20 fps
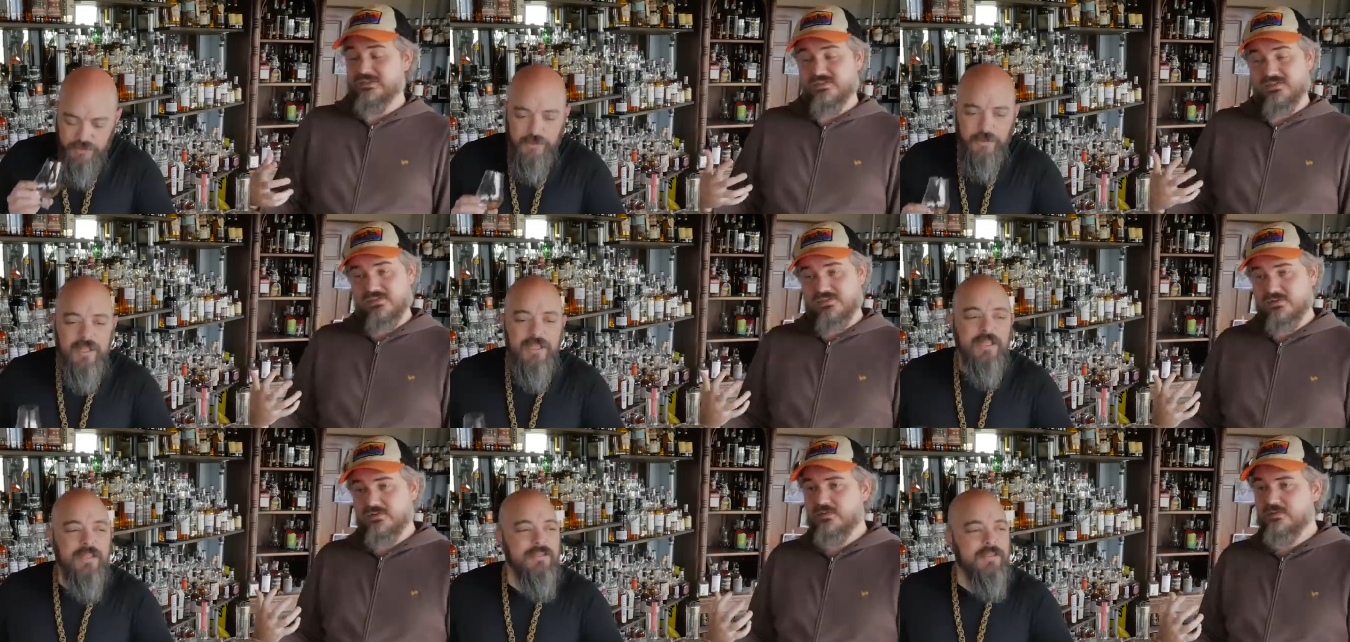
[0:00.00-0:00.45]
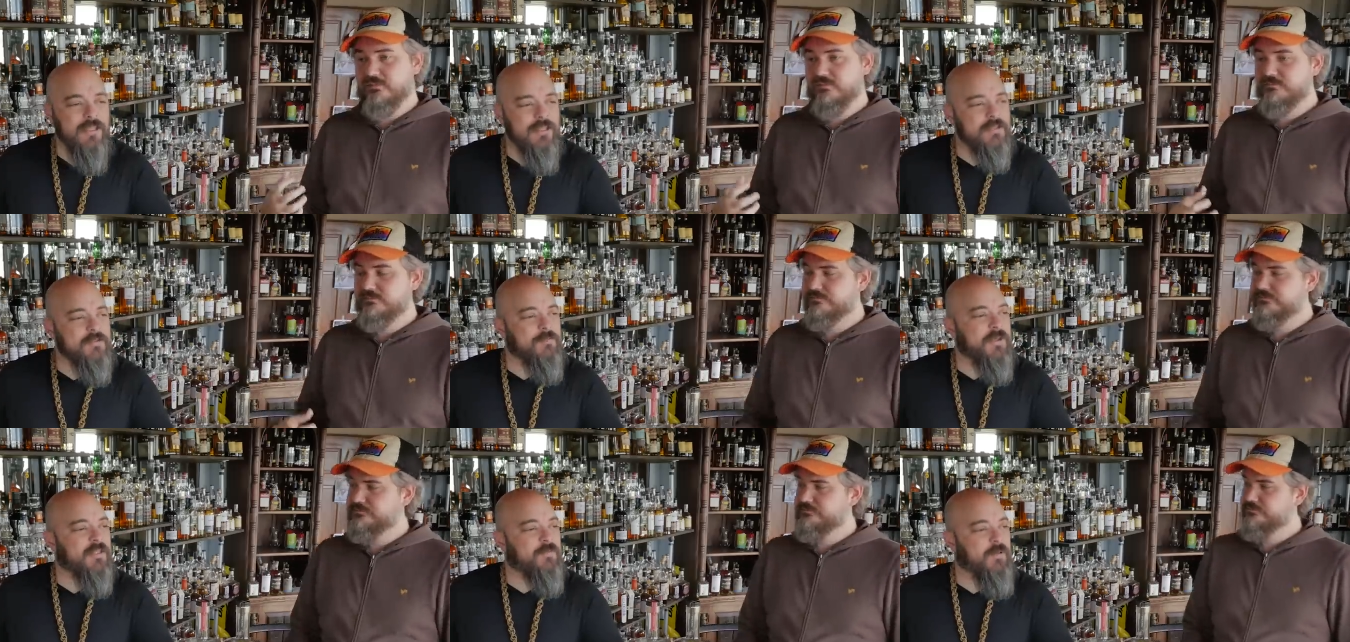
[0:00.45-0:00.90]
Speaker 1: Drinking these
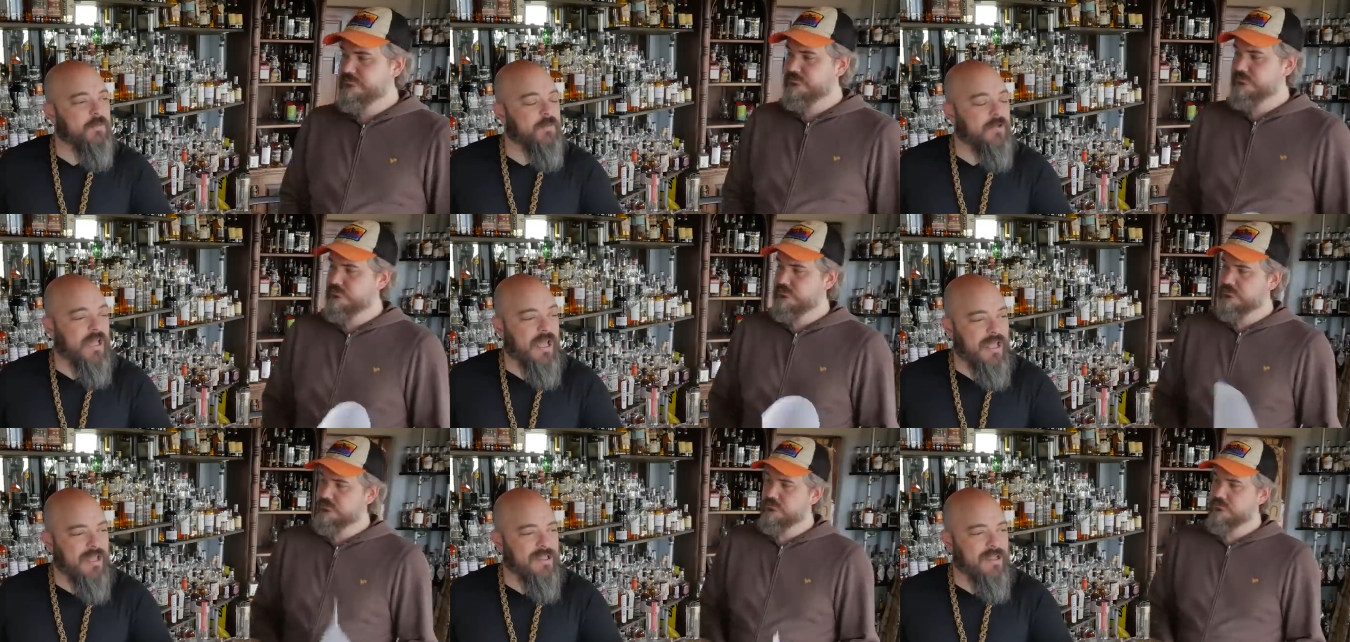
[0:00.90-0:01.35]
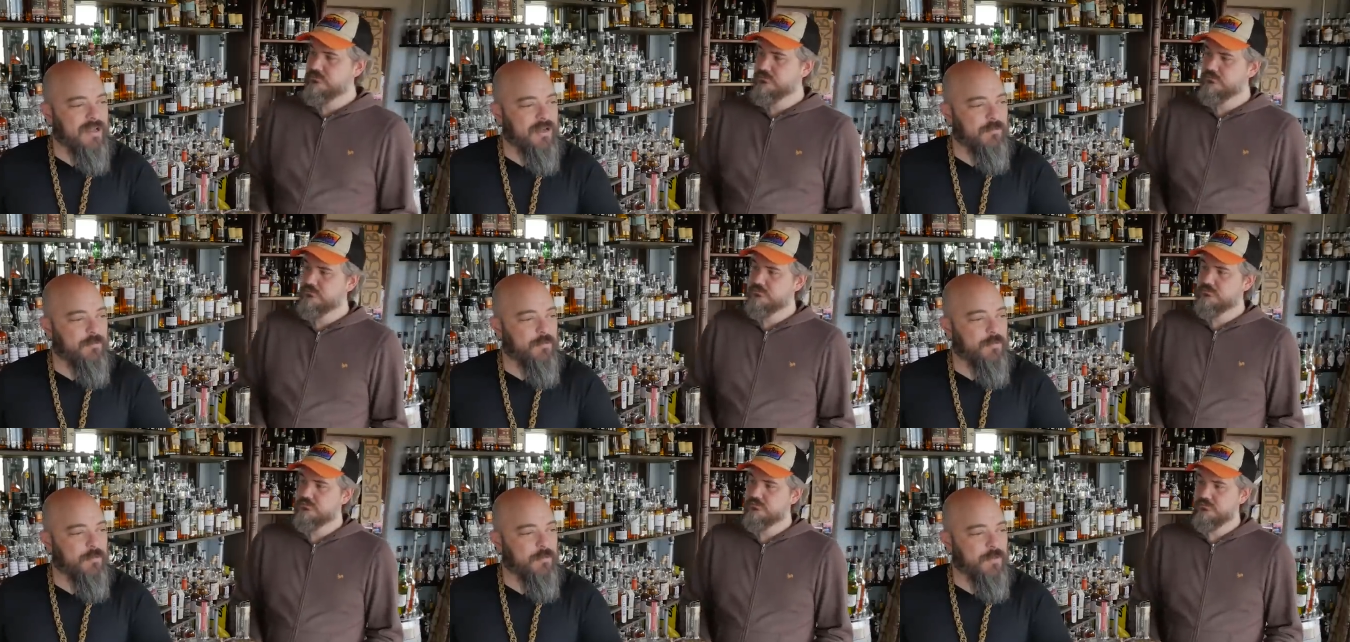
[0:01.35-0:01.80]
makes me want to hang out
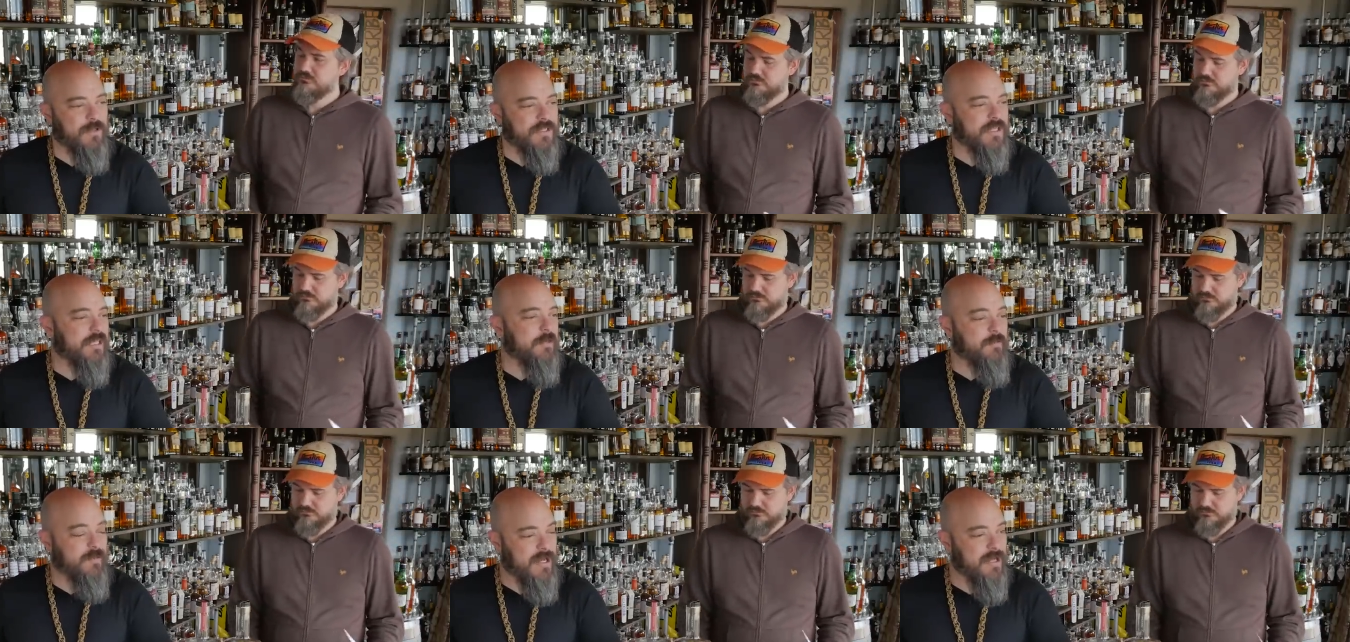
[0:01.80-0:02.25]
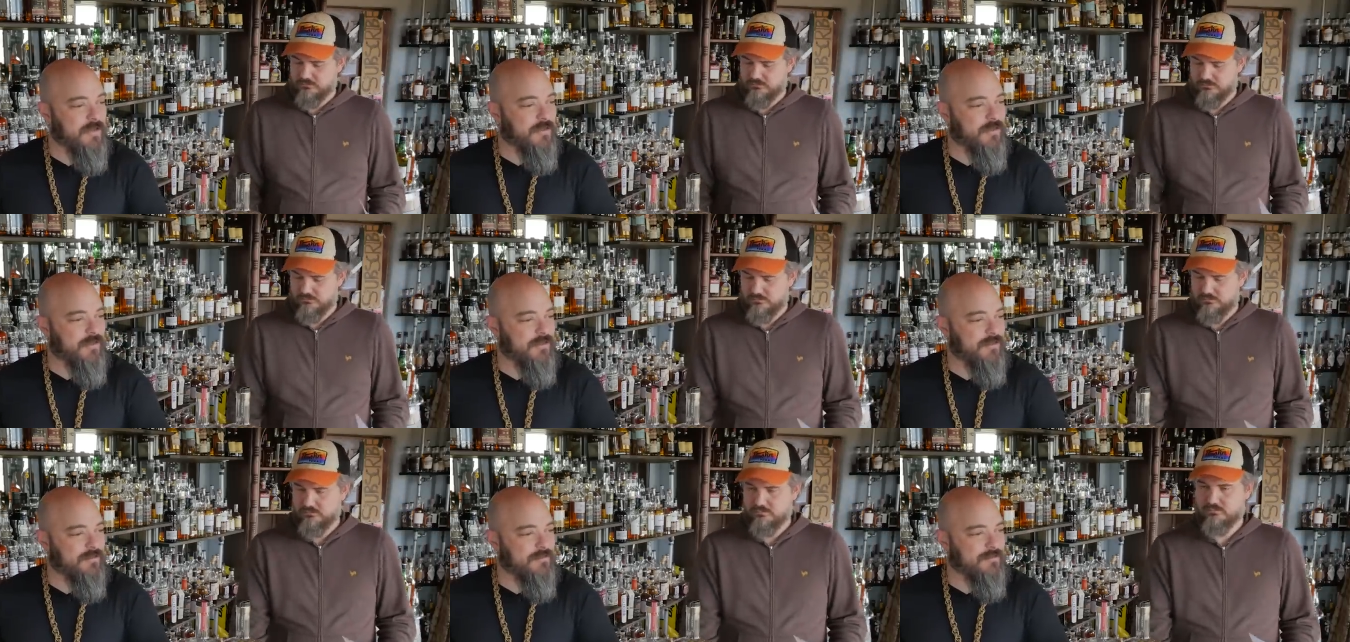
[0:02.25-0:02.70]
with Whiskey
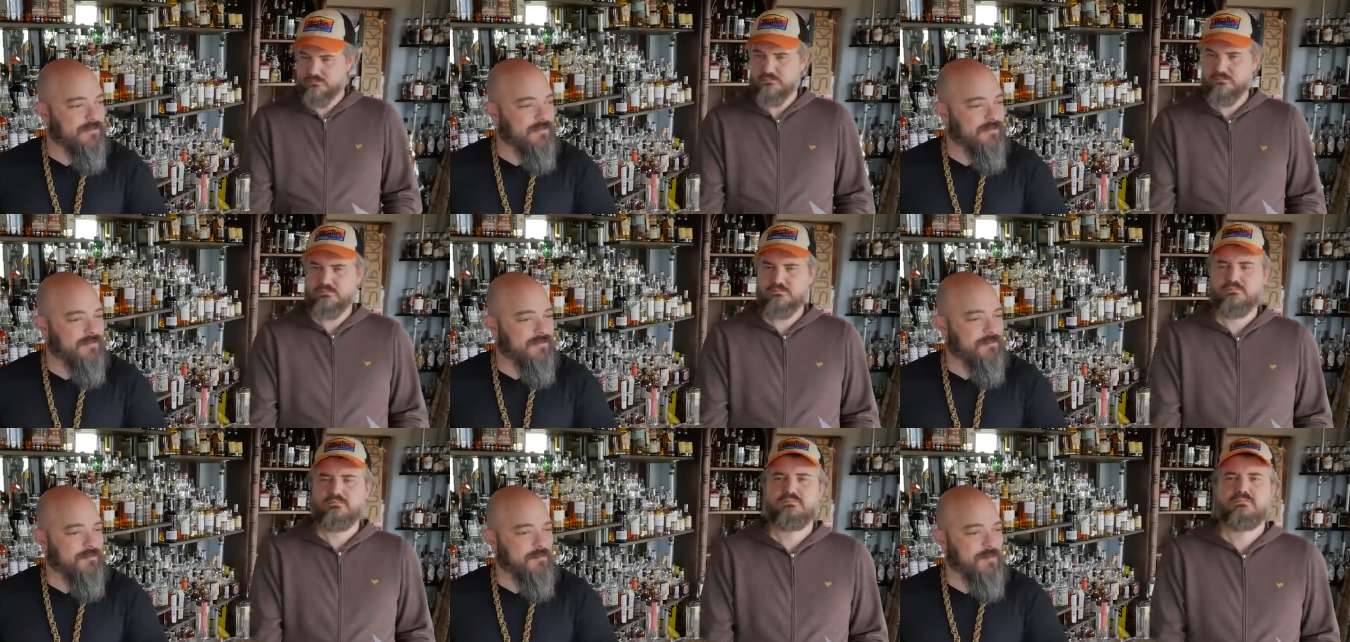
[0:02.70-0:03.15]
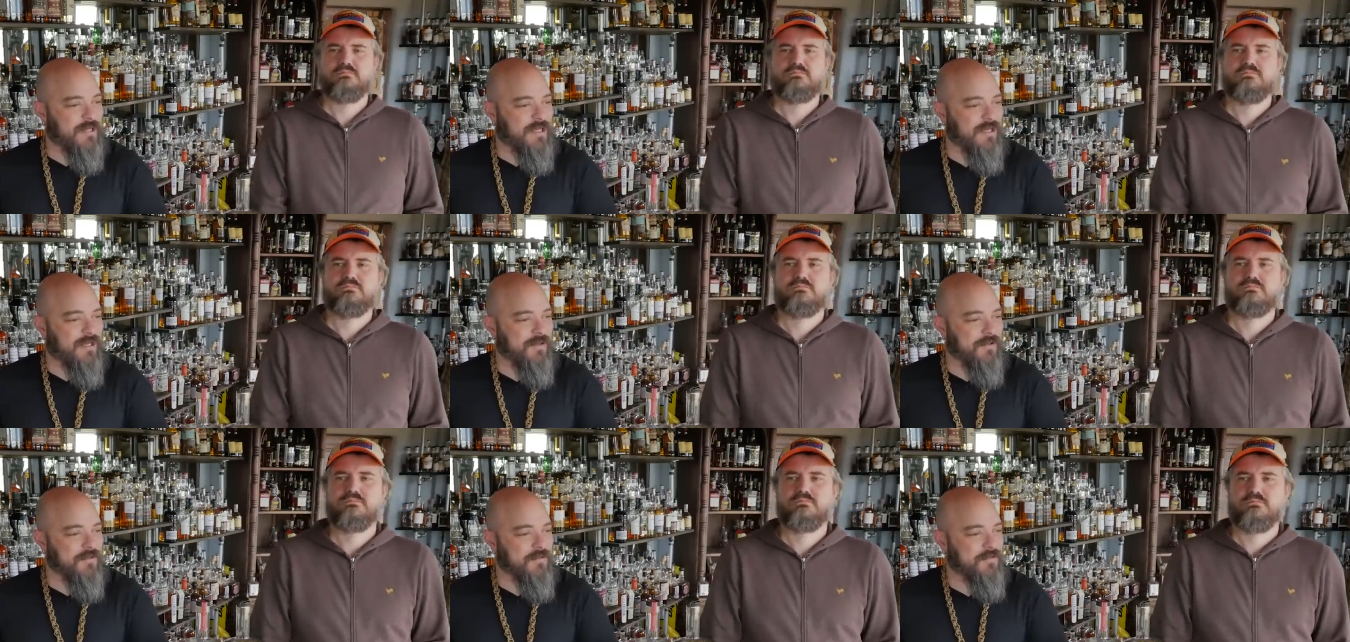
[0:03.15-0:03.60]
Rich
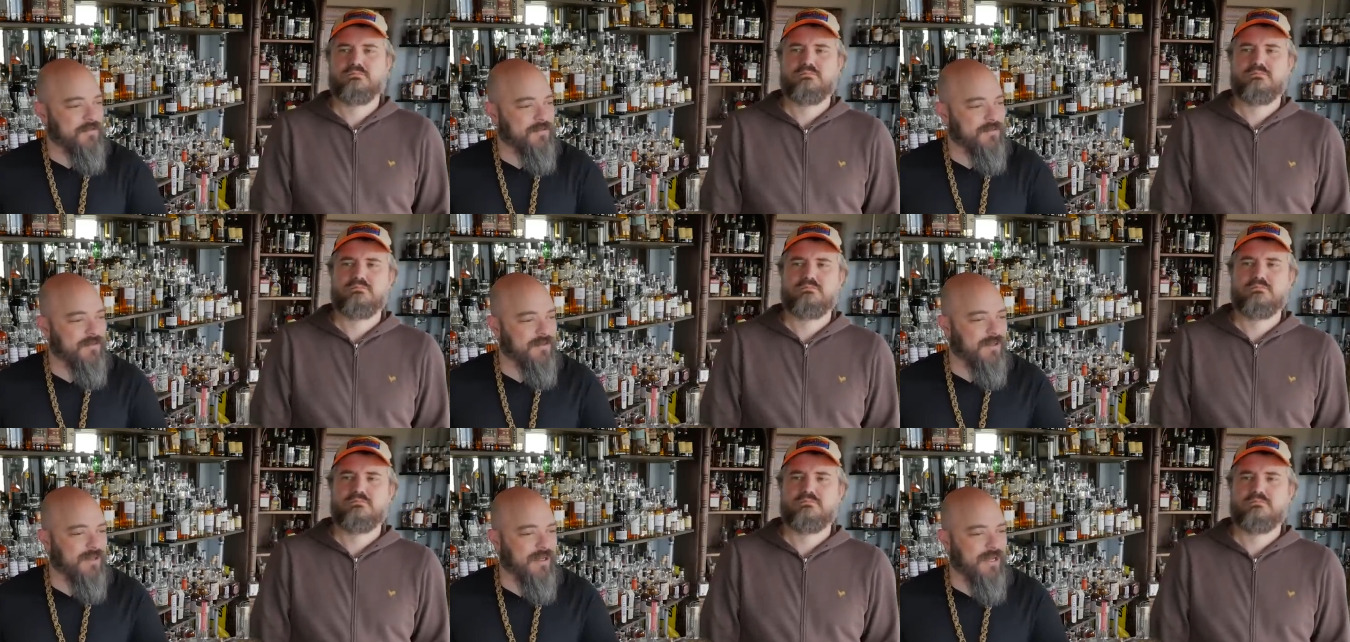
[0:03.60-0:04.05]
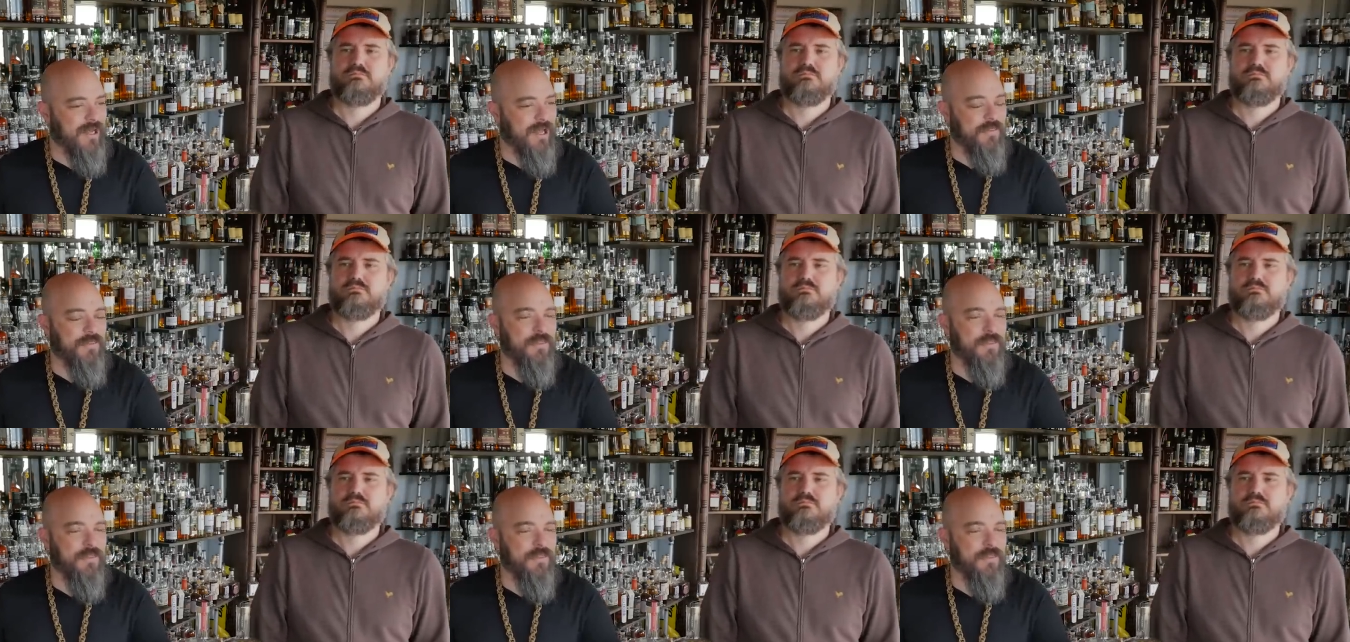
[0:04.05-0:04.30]
because I